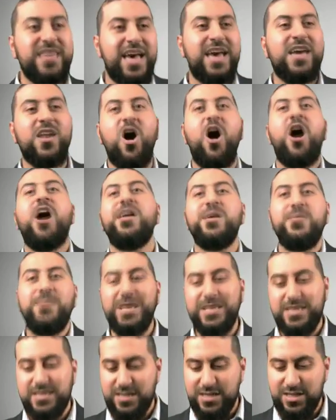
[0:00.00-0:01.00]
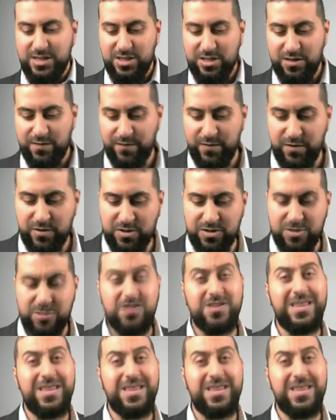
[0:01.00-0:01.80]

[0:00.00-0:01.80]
that automates into the future.